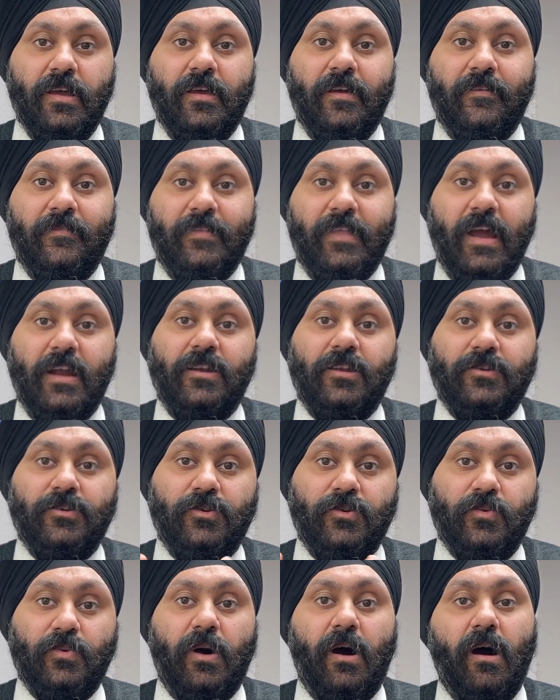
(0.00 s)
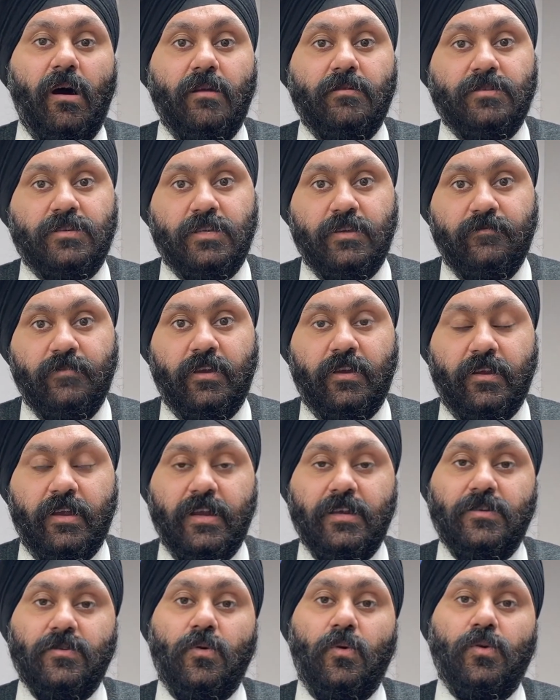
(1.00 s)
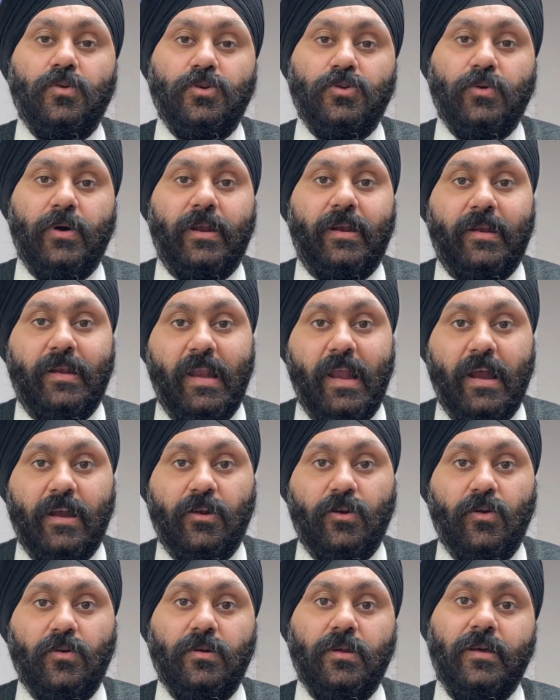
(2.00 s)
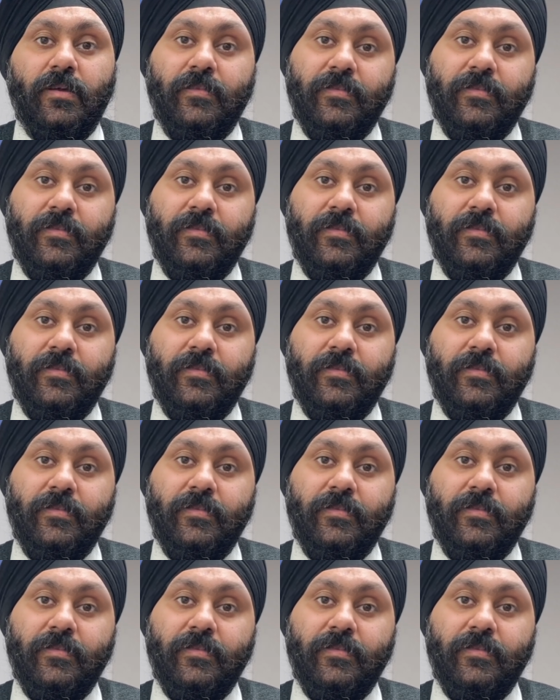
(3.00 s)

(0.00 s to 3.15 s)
that you are receiving rent or you are a landlord.